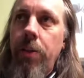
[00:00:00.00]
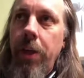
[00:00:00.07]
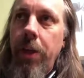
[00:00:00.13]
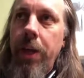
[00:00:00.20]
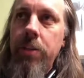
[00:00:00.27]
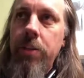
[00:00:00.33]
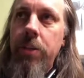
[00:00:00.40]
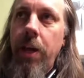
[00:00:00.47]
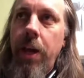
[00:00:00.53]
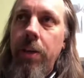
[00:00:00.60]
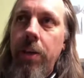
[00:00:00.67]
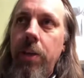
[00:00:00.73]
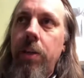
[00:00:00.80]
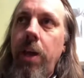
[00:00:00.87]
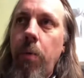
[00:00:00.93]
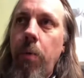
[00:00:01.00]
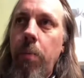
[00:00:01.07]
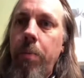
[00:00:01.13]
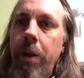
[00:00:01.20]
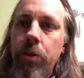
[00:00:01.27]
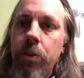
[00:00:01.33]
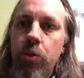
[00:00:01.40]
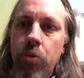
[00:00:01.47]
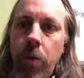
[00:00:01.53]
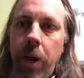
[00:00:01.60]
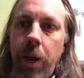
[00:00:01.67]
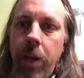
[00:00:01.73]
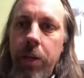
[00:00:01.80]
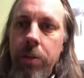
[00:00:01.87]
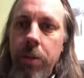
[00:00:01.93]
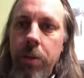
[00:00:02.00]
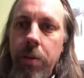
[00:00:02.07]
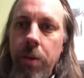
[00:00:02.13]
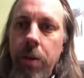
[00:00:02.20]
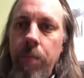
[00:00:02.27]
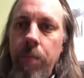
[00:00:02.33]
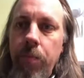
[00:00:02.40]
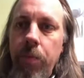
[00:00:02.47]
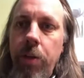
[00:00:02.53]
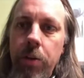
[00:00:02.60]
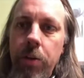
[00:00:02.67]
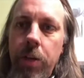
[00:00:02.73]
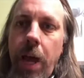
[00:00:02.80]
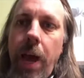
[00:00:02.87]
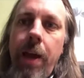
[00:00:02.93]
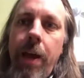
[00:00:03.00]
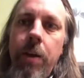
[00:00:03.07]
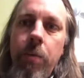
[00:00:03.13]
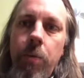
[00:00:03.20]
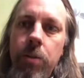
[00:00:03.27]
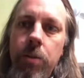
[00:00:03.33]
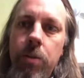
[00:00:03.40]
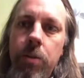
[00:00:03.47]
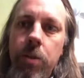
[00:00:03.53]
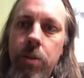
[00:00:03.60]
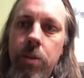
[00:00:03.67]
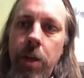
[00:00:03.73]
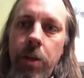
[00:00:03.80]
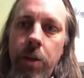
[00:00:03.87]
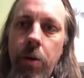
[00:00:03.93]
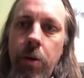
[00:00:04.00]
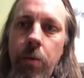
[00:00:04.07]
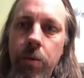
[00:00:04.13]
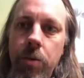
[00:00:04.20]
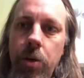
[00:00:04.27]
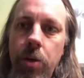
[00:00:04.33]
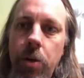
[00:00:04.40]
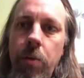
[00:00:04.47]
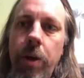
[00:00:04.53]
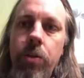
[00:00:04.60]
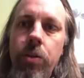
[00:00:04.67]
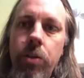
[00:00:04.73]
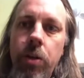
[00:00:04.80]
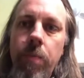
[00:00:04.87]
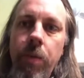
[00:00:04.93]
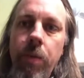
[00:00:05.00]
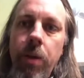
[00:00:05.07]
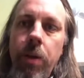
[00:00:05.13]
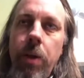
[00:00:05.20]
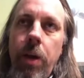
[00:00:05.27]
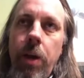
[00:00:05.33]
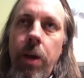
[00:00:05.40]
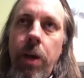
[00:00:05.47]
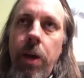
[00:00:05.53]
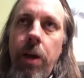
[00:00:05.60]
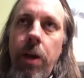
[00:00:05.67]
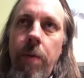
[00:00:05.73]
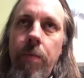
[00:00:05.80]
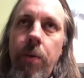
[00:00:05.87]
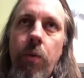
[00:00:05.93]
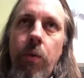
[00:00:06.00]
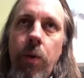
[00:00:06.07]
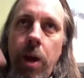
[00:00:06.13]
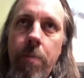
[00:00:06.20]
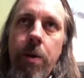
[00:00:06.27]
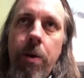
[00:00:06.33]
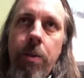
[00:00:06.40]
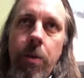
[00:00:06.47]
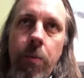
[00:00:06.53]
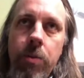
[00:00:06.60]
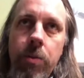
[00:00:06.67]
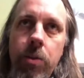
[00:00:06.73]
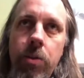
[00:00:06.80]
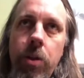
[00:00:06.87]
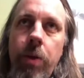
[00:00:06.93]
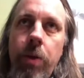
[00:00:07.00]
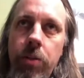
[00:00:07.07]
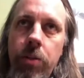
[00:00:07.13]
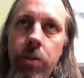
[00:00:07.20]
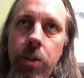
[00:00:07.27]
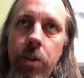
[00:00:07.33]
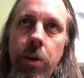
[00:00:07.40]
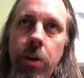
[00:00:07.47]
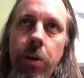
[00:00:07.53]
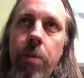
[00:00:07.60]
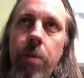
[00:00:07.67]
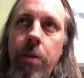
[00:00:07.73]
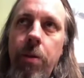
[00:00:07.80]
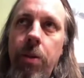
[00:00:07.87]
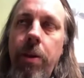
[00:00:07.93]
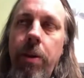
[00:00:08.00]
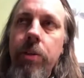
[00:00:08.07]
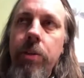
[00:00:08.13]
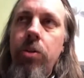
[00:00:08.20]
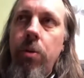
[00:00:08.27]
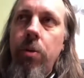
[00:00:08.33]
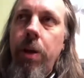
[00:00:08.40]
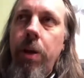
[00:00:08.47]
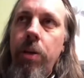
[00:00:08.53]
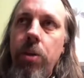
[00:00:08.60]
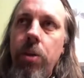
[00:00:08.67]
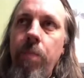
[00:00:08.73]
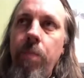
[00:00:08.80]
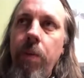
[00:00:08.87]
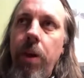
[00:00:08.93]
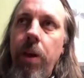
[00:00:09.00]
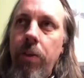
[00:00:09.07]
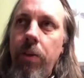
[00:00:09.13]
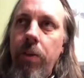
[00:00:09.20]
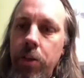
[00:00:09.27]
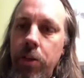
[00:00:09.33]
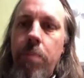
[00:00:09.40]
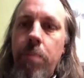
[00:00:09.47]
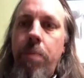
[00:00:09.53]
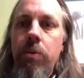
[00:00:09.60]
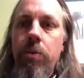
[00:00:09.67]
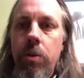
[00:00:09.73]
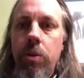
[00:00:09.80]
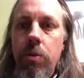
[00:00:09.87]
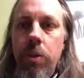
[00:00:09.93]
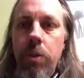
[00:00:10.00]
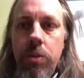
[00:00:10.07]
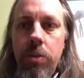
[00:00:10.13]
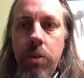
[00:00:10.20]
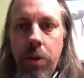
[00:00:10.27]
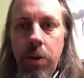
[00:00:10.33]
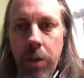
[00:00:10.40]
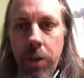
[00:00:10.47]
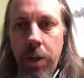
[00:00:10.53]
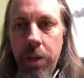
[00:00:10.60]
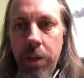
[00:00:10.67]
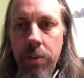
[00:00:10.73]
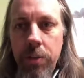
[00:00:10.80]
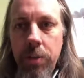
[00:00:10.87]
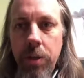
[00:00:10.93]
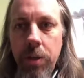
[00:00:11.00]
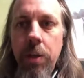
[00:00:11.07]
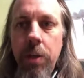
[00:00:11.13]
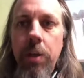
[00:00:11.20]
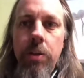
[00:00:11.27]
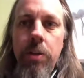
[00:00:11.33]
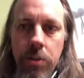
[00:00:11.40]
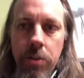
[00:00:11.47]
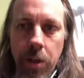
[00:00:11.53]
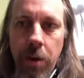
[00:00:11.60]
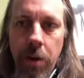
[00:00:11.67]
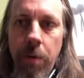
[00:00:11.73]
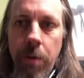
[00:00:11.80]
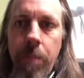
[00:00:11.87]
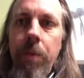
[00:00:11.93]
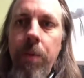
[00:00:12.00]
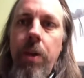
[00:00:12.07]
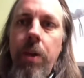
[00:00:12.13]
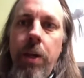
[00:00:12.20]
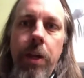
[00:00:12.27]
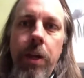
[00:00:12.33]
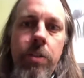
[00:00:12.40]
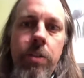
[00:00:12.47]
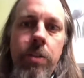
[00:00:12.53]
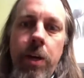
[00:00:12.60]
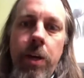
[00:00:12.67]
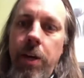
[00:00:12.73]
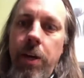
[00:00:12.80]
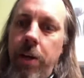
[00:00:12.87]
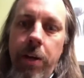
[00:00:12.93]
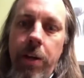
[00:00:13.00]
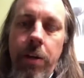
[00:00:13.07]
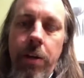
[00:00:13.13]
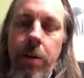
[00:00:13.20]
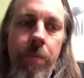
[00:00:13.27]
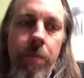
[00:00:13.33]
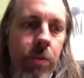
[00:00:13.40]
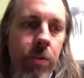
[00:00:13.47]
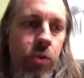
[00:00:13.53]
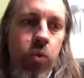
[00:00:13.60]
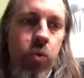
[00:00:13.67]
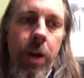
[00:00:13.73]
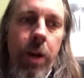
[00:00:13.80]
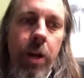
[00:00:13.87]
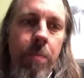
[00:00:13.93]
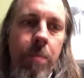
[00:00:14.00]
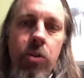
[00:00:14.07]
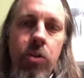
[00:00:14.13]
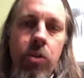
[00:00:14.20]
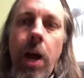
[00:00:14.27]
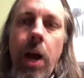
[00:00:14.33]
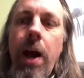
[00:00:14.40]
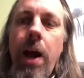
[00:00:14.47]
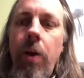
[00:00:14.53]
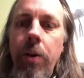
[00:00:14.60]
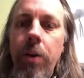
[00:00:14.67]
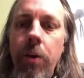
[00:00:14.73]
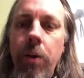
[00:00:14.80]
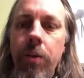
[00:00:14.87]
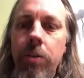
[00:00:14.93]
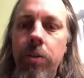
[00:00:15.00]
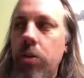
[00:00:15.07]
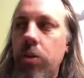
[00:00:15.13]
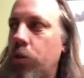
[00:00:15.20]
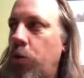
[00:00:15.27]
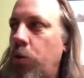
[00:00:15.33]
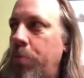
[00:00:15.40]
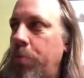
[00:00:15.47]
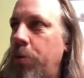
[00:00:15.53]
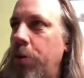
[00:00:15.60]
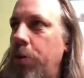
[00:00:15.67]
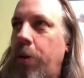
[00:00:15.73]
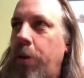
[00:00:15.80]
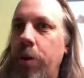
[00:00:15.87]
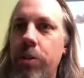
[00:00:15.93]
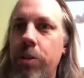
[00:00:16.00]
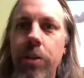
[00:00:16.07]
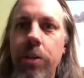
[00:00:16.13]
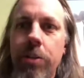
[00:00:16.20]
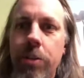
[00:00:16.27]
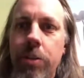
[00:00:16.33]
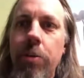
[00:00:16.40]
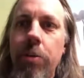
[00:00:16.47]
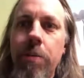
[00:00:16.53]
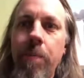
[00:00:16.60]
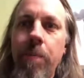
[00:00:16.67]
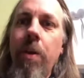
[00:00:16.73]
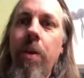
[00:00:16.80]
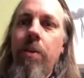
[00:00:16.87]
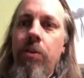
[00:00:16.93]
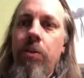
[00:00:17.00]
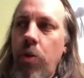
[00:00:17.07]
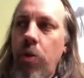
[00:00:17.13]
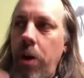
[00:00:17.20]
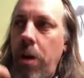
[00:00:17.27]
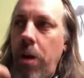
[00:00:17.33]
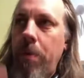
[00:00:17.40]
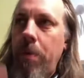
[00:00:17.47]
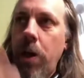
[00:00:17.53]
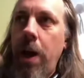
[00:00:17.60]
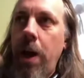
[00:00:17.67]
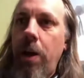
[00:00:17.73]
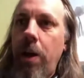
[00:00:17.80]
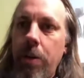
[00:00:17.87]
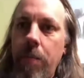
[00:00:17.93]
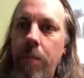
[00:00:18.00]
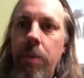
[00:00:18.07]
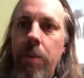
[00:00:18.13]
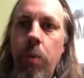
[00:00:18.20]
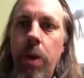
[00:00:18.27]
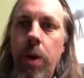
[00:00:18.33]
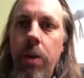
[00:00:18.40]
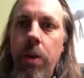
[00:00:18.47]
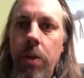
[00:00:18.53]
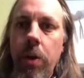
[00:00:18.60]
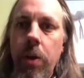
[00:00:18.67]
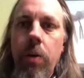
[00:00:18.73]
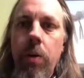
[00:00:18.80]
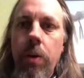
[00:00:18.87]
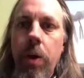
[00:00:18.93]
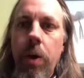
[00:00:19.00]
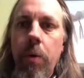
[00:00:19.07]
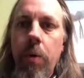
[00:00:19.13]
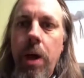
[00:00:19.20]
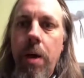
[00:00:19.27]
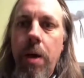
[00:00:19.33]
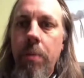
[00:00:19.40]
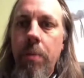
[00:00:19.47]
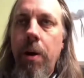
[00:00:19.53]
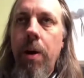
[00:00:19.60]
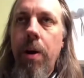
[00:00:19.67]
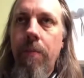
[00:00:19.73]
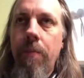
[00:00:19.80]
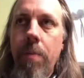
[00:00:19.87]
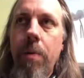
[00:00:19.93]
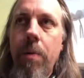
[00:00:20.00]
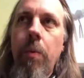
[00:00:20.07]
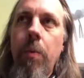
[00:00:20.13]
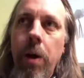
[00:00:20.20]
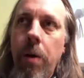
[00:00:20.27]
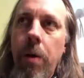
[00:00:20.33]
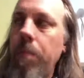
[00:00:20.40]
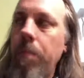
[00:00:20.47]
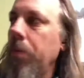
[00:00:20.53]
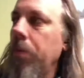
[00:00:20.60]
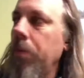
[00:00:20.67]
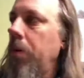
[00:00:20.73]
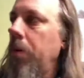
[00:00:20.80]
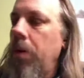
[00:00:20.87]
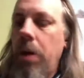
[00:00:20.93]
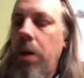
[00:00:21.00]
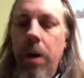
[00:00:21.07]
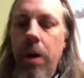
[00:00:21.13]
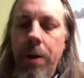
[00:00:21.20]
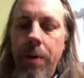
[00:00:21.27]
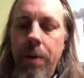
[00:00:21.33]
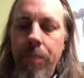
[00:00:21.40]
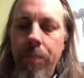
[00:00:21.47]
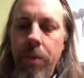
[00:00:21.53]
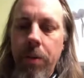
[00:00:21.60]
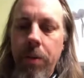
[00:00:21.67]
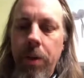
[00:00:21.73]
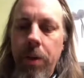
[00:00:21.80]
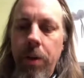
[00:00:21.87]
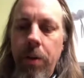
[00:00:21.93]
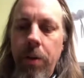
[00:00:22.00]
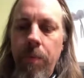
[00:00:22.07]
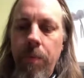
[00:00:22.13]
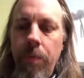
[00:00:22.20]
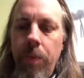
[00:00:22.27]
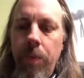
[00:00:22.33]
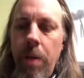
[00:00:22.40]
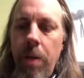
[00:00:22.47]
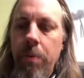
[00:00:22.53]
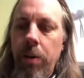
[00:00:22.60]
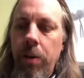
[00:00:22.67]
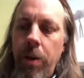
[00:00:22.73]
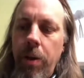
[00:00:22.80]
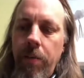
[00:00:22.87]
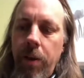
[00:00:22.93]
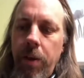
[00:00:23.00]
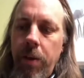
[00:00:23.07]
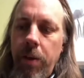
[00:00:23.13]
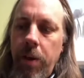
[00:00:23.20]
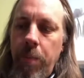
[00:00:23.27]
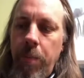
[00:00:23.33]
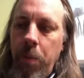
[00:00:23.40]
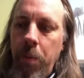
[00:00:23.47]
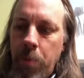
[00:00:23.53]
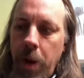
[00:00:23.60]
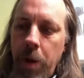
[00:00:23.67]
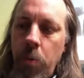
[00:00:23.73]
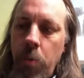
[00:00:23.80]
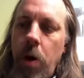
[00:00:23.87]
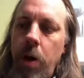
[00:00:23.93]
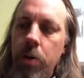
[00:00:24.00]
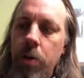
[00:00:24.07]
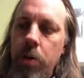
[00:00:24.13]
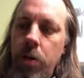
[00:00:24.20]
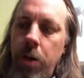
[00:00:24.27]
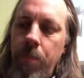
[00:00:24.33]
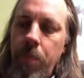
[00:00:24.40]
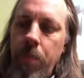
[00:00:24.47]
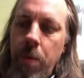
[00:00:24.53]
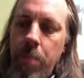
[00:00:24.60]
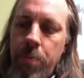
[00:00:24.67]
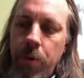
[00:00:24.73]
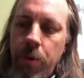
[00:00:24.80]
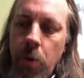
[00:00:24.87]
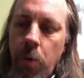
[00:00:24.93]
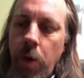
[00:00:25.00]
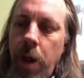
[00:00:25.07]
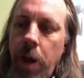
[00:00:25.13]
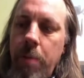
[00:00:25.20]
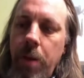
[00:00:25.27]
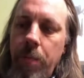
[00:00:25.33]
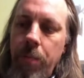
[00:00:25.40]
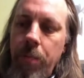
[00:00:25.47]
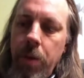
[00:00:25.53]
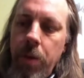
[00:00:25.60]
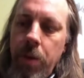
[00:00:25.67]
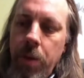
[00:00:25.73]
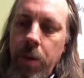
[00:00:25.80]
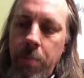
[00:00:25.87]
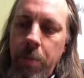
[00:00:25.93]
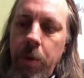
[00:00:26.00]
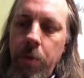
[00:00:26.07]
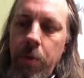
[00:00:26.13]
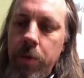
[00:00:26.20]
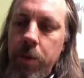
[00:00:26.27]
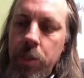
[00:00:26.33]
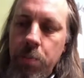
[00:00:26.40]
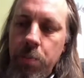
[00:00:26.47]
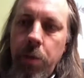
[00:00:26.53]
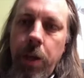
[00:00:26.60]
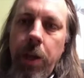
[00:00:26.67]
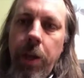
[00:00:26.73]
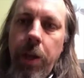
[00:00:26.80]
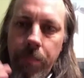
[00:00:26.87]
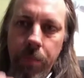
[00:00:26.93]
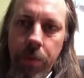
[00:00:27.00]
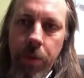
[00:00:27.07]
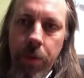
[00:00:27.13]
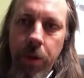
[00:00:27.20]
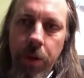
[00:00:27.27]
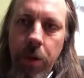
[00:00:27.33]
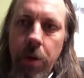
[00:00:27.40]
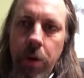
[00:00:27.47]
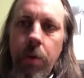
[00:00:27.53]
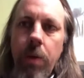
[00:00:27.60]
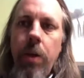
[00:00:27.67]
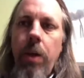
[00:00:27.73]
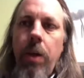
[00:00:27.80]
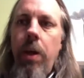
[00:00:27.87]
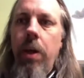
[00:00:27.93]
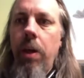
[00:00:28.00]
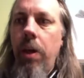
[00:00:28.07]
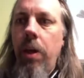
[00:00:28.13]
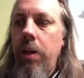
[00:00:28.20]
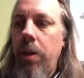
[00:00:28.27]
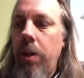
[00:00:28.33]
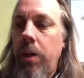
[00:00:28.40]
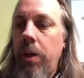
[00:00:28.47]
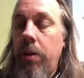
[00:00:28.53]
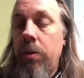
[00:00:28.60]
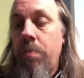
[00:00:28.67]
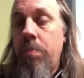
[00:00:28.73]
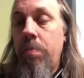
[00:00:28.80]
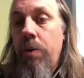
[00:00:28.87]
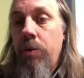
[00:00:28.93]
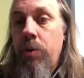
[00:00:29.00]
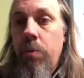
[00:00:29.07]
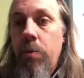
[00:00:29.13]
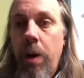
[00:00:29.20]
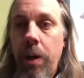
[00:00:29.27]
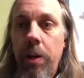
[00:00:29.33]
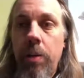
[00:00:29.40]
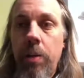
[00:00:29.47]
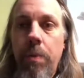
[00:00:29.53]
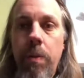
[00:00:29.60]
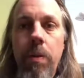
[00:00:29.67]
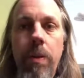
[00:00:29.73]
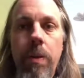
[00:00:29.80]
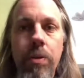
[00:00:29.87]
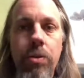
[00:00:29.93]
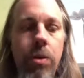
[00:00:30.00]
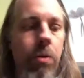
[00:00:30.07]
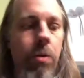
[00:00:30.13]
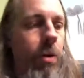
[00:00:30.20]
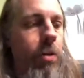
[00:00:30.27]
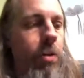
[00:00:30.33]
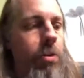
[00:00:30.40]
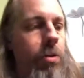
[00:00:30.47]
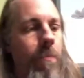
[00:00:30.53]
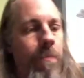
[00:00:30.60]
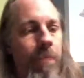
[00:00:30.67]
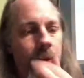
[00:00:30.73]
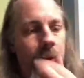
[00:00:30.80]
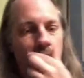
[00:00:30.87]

They said that they were being trained. Their dad was the, you know, was a generation. Uh, their grandmother was a generation. They're going to be the next generation, and they're supposed to do this to their kids. So it's, uh, you know, train up a child. You know, this is a scripture that Christians use. Train up a child in the way that it'll go, and they will not depart from it. Well, um, you know, they believe in um, brainwashing, programming, abusing, splitting, you know, and, and getting this person ready to be the next generation.